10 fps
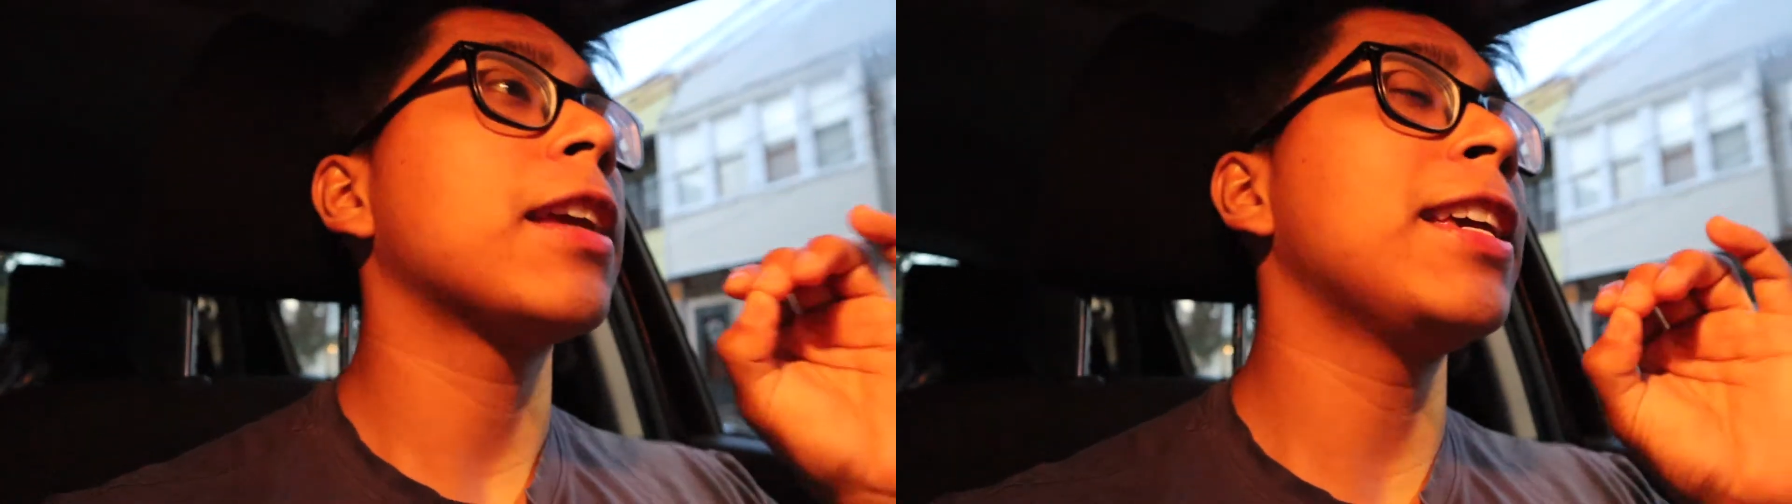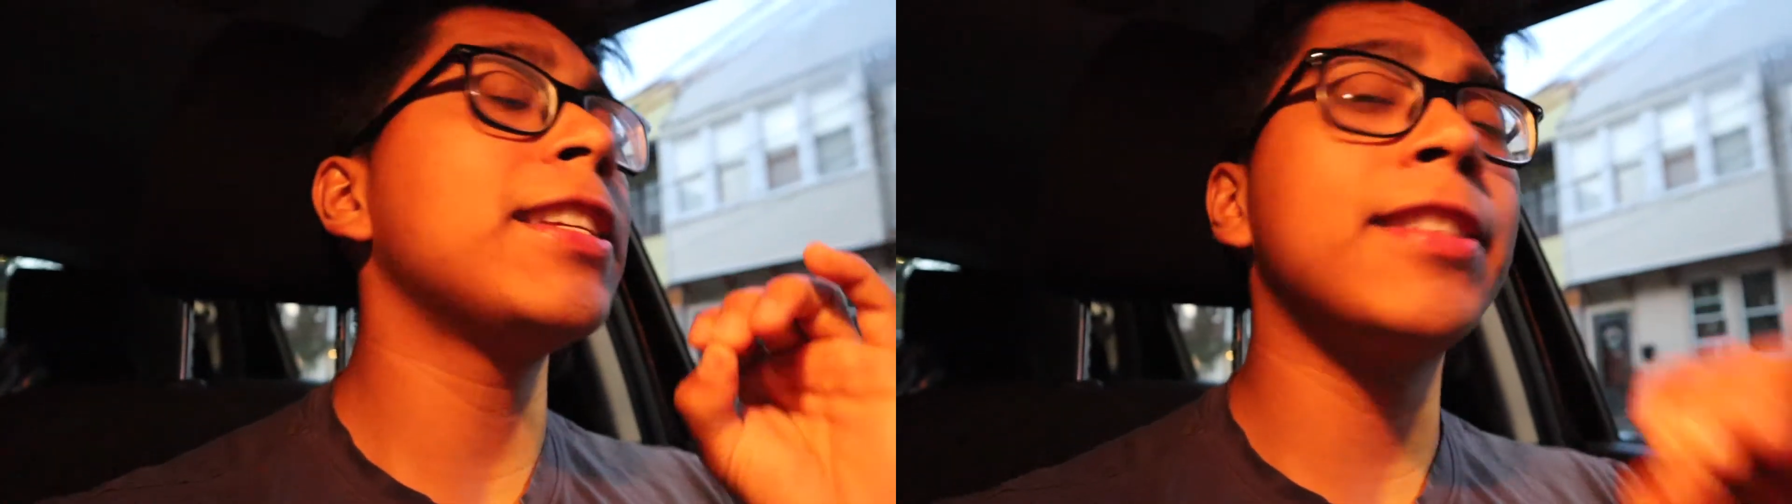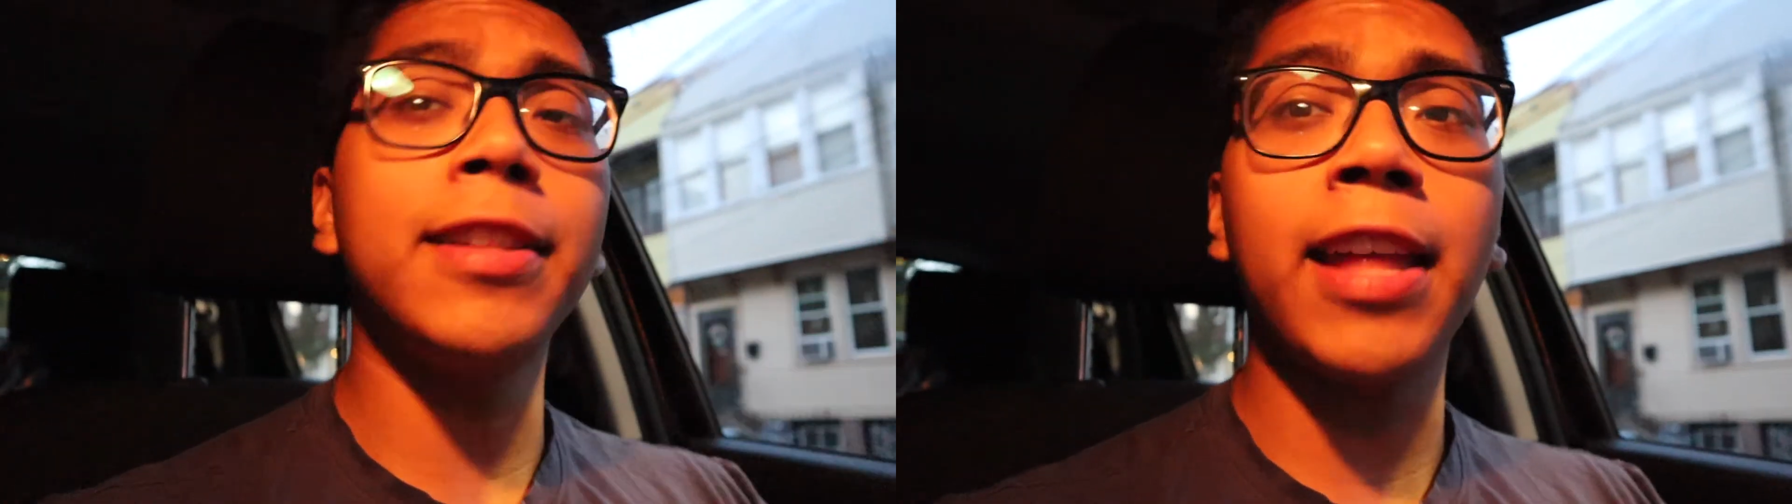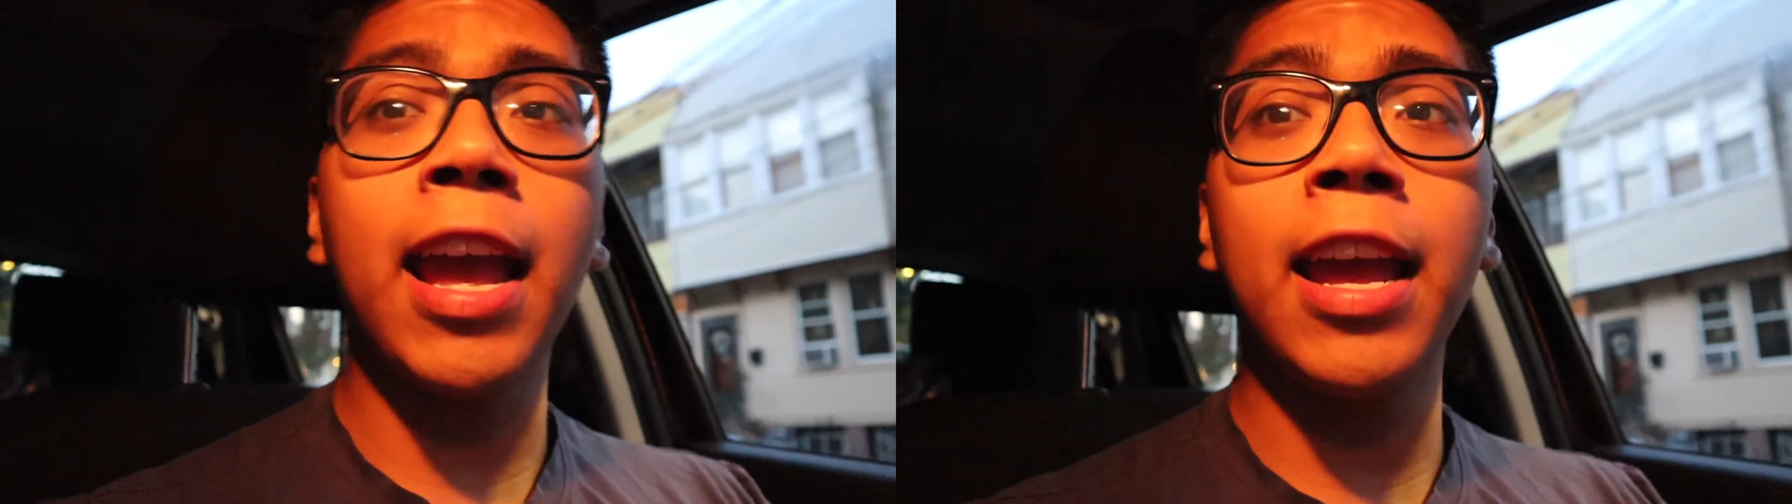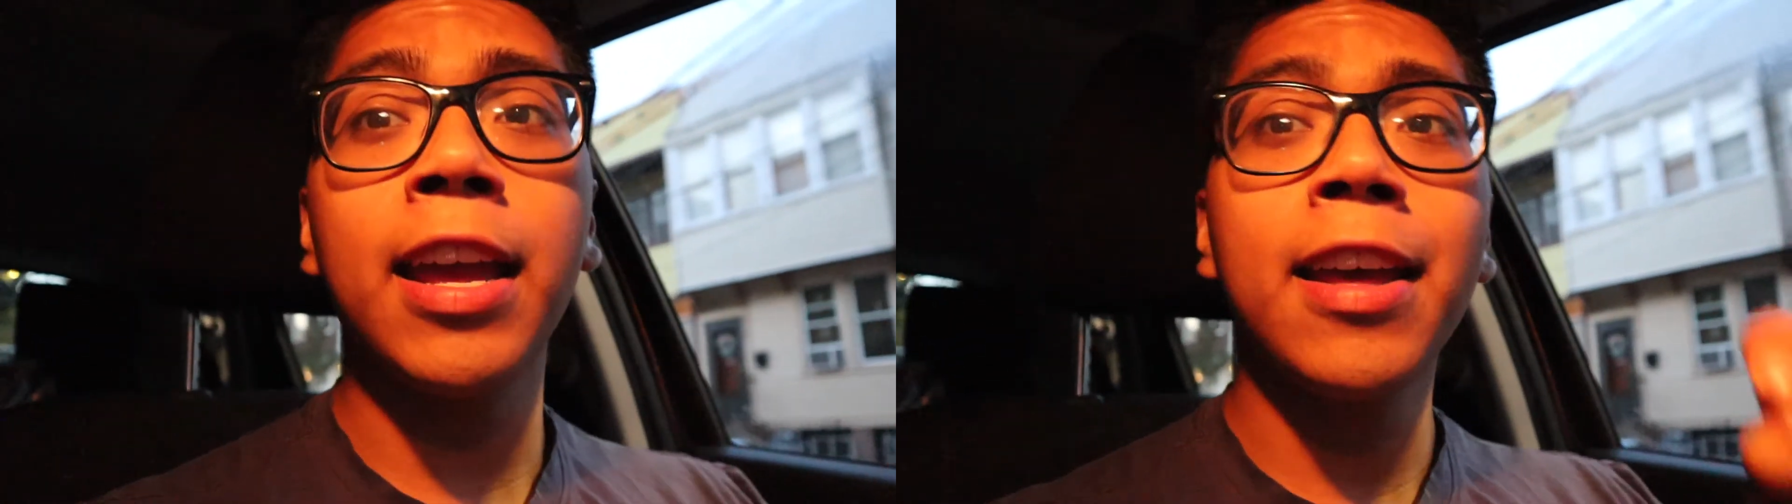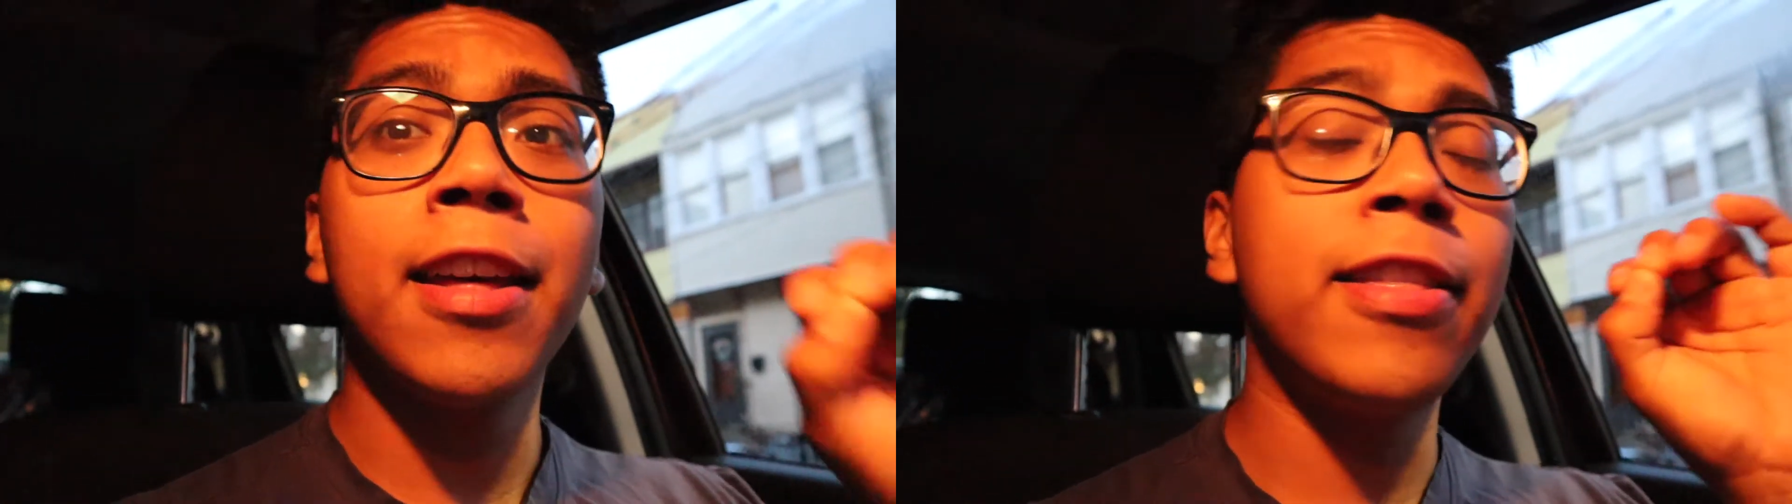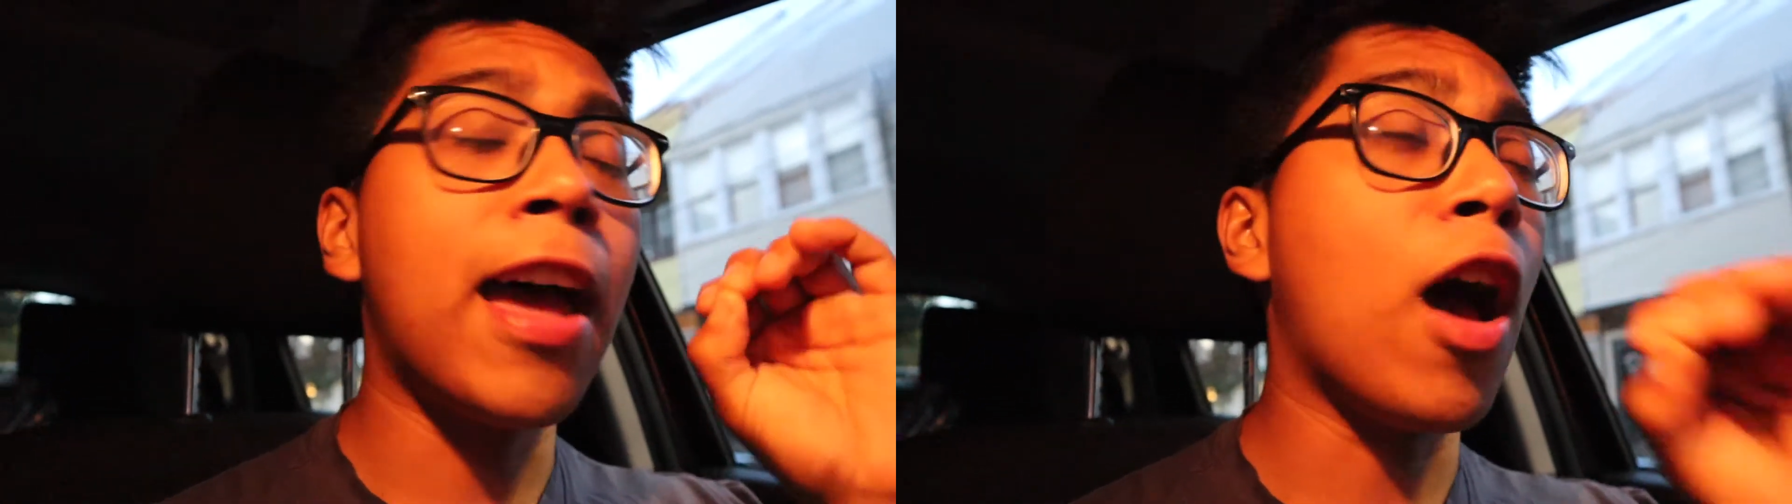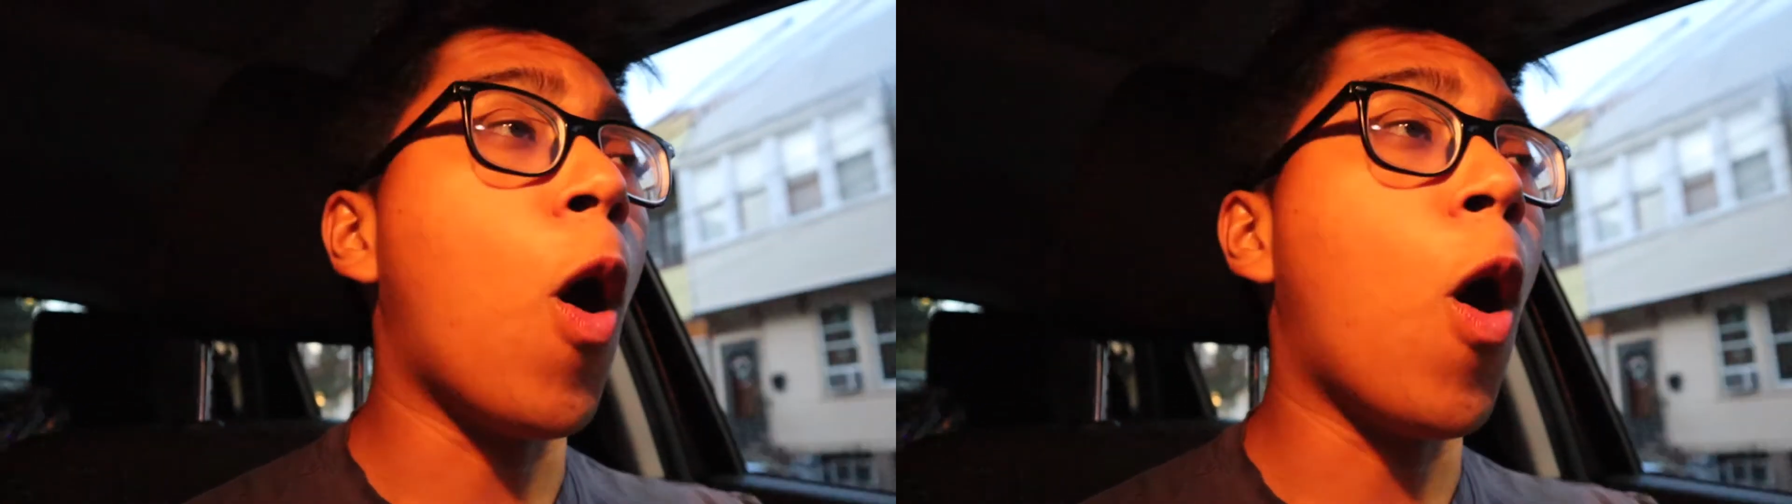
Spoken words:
is the day that